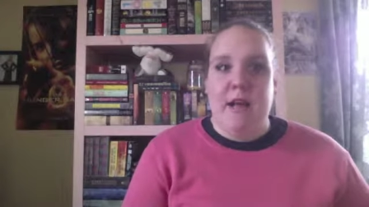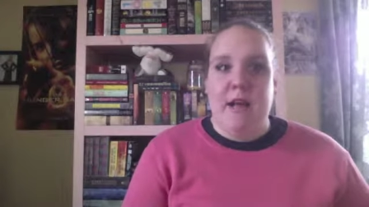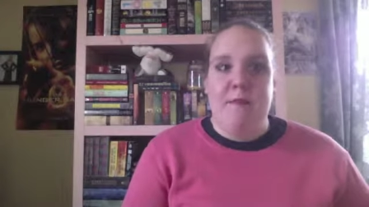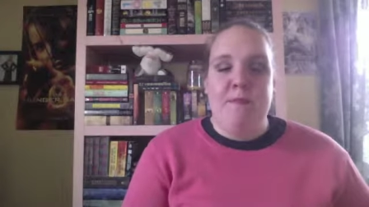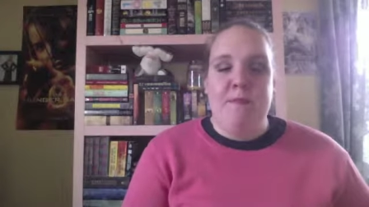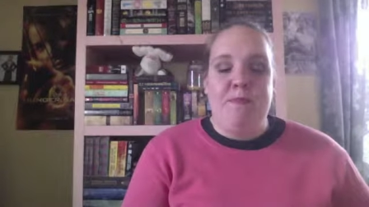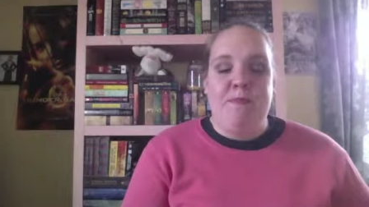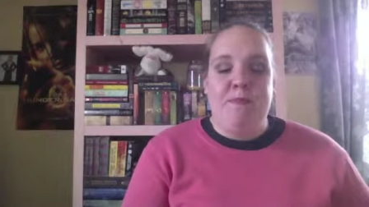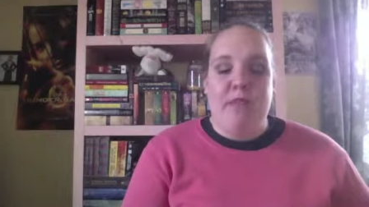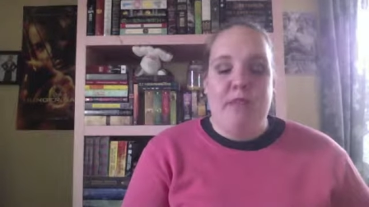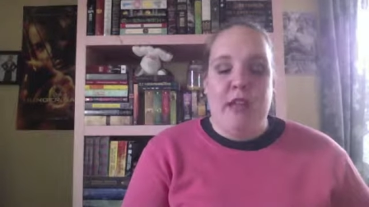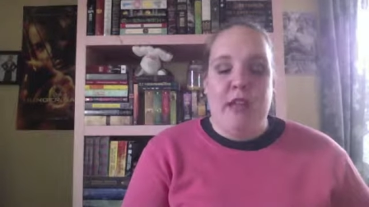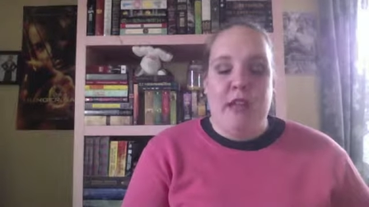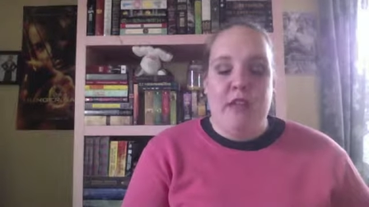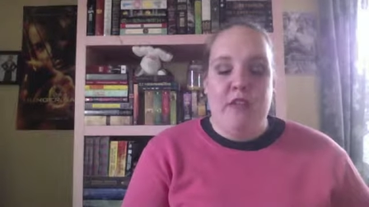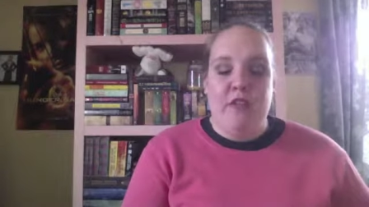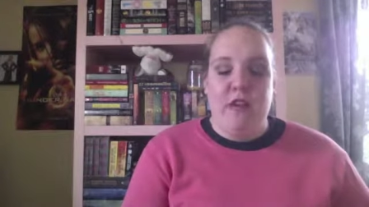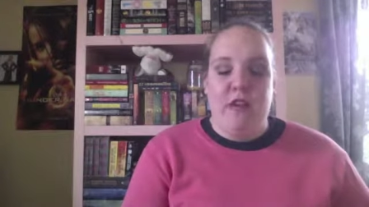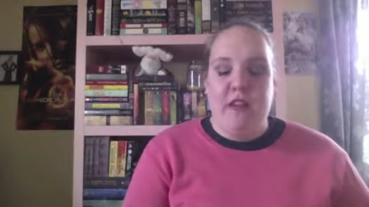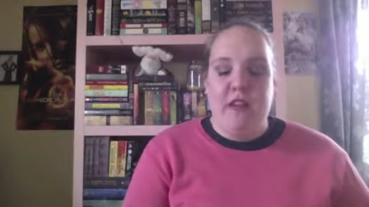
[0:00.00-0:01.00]

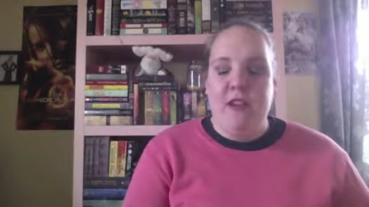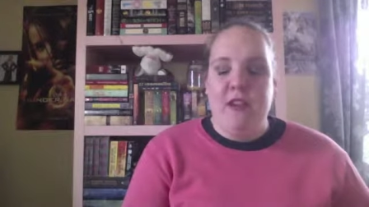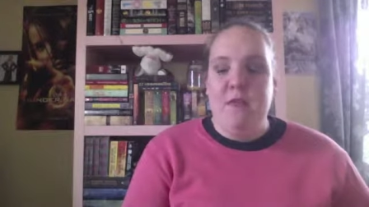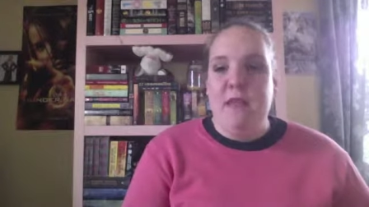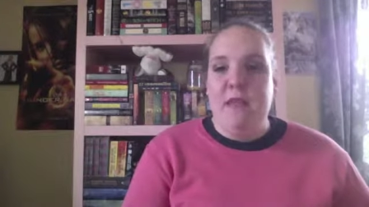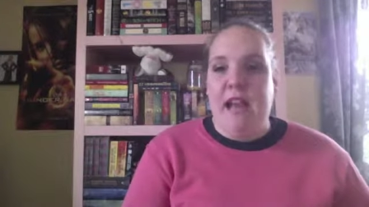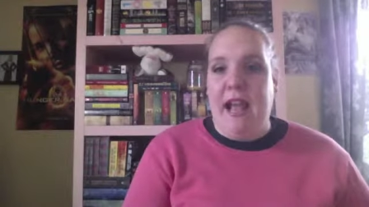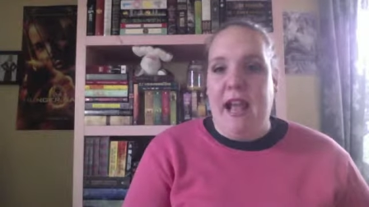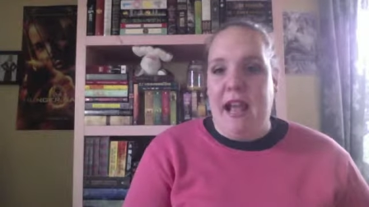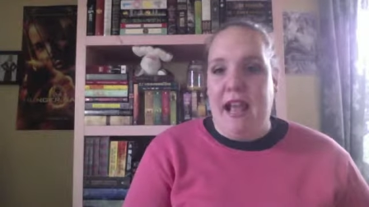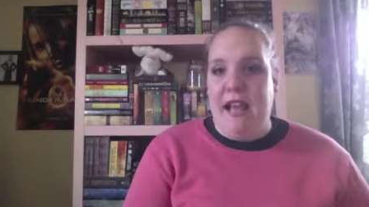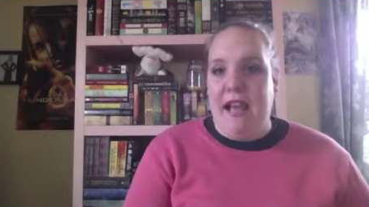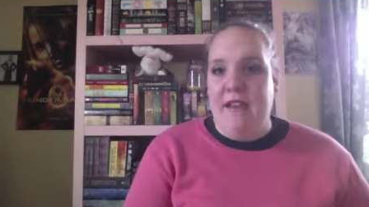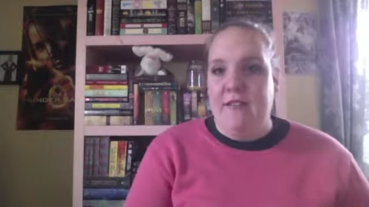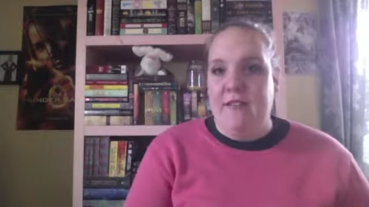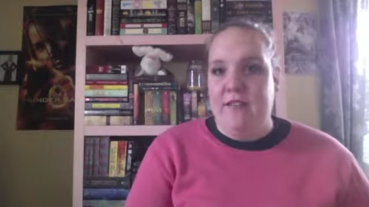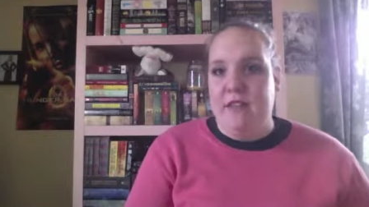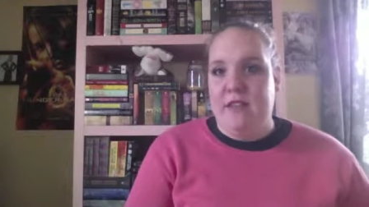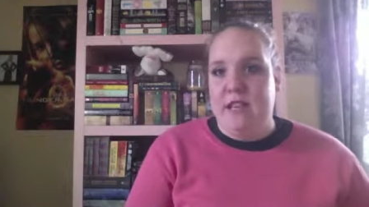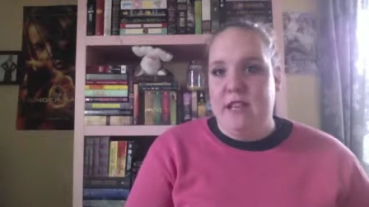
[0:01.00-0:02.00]
The volume that I
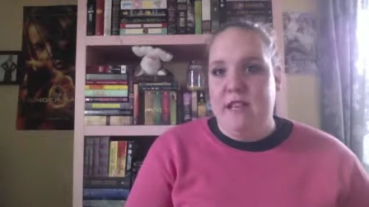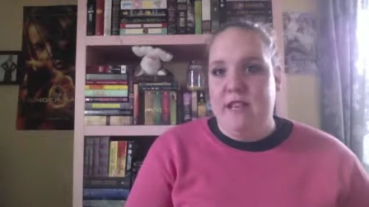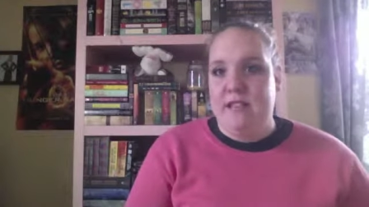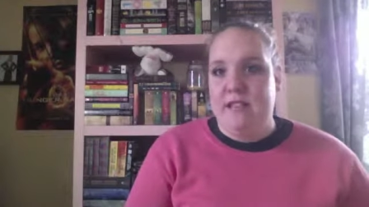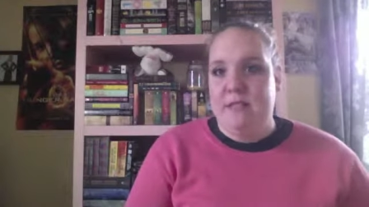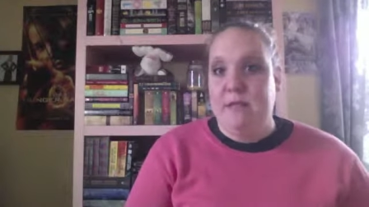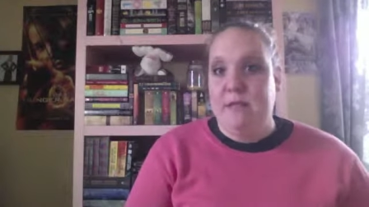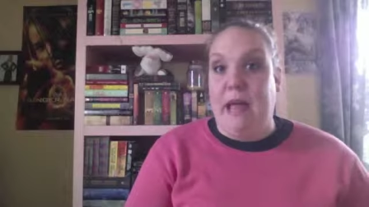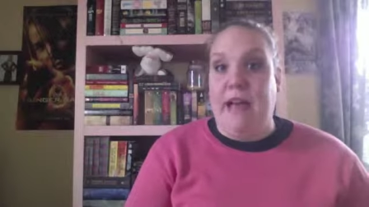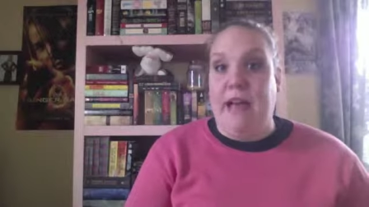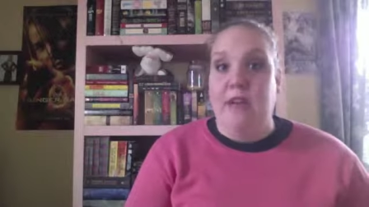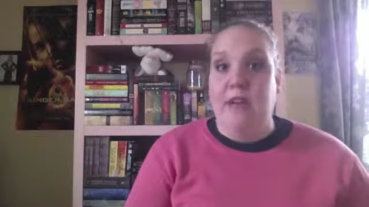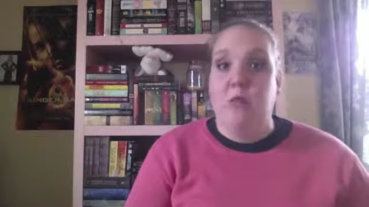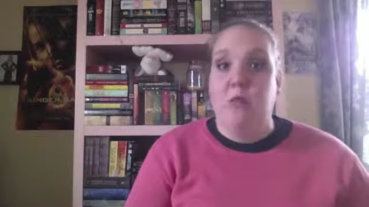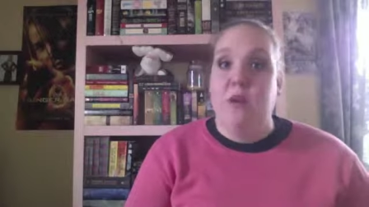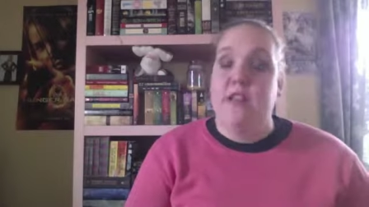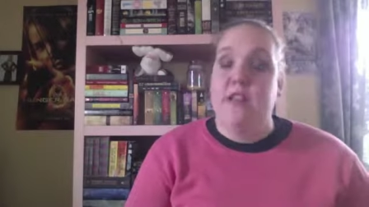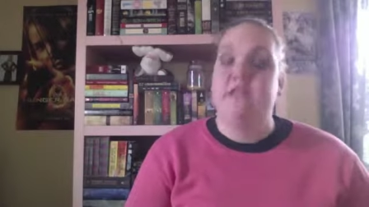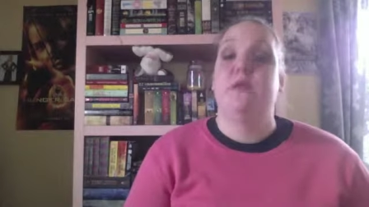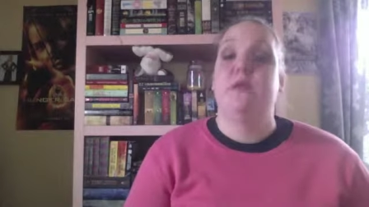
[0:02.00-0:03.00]
have is
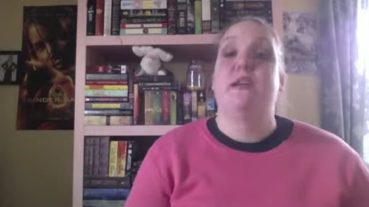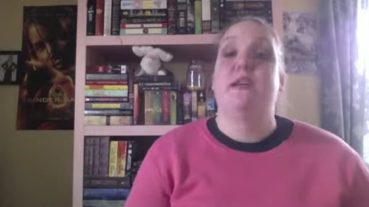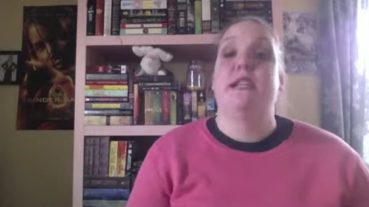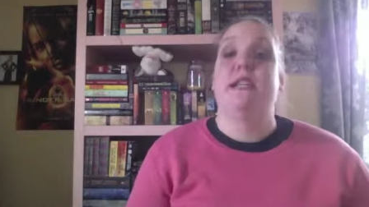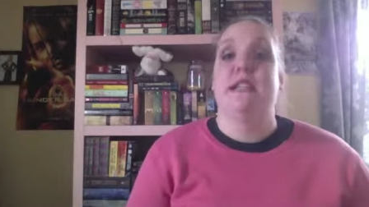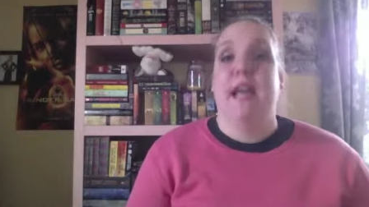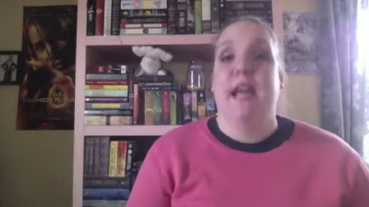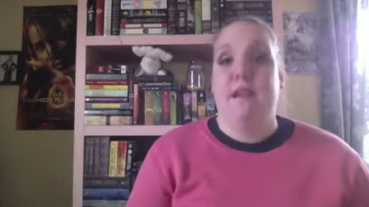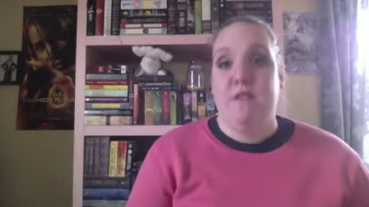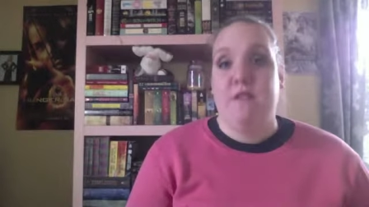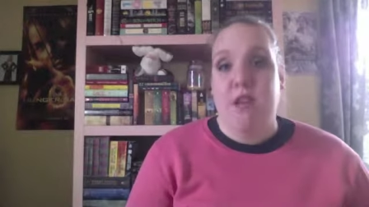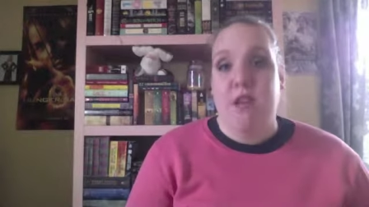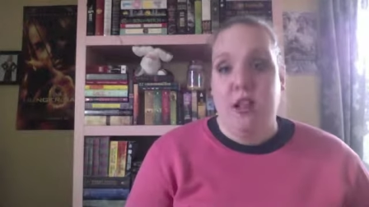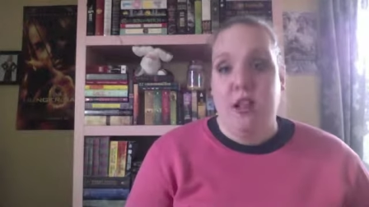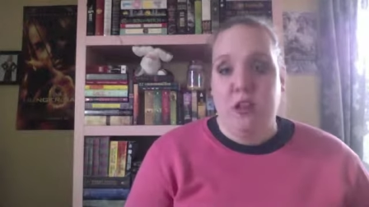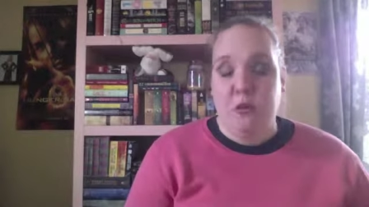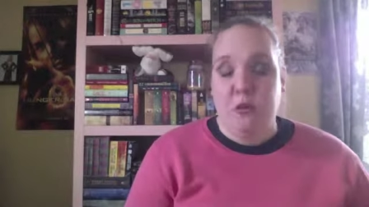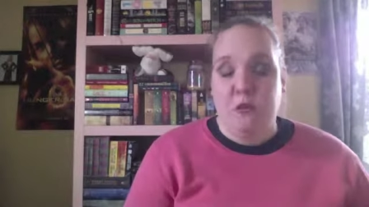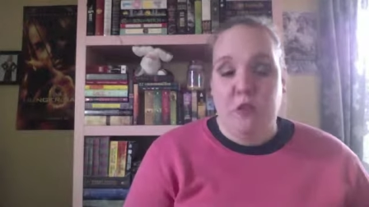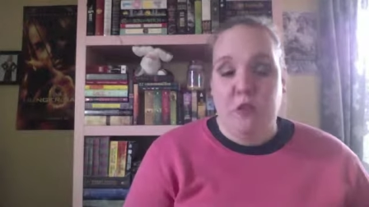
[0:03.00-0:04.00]
black and white, so I didn't have
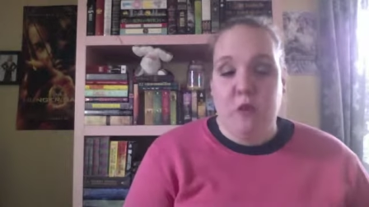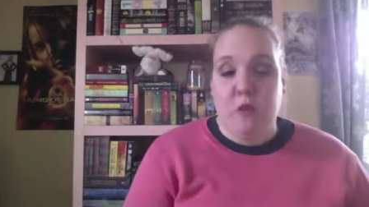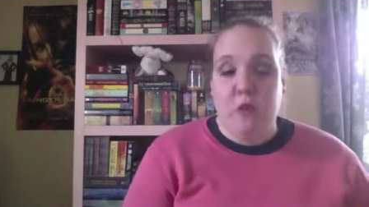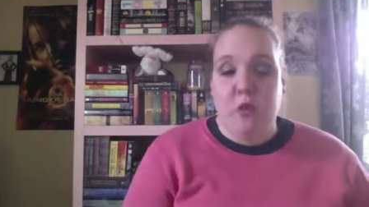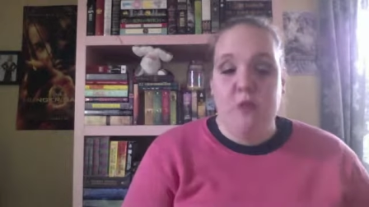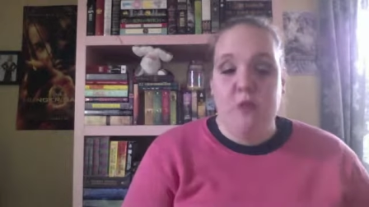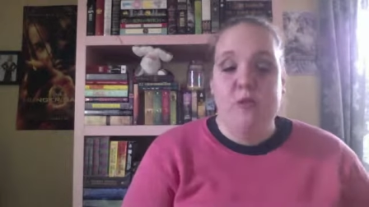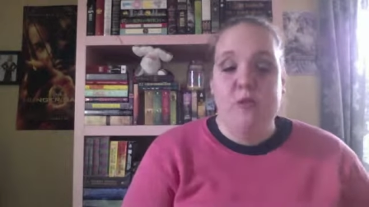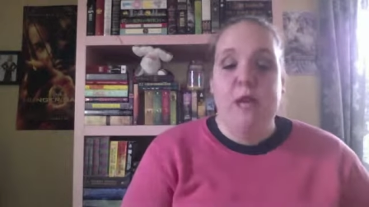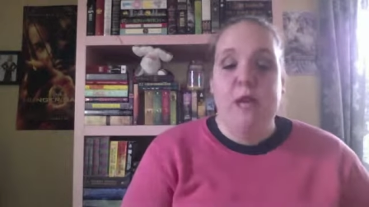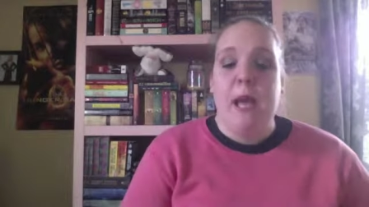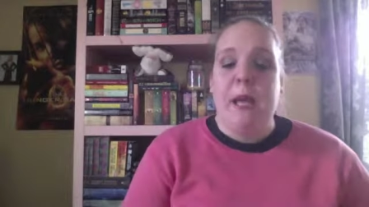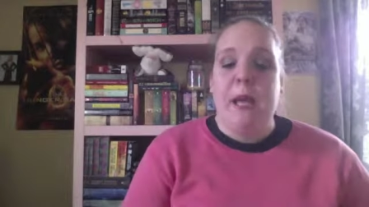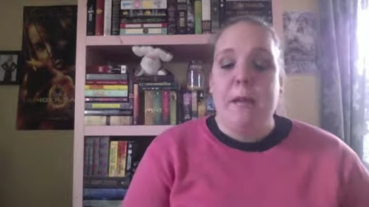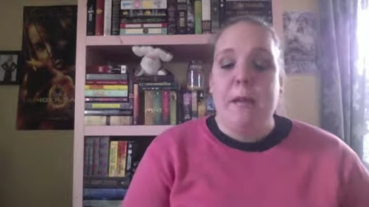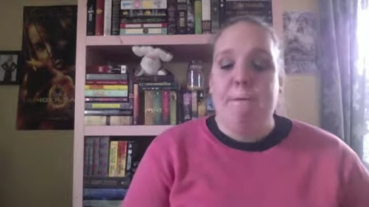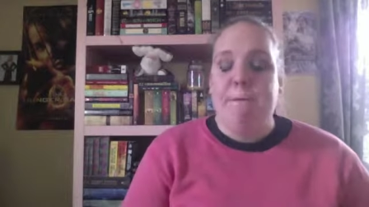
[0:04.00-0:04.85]
the colored photos,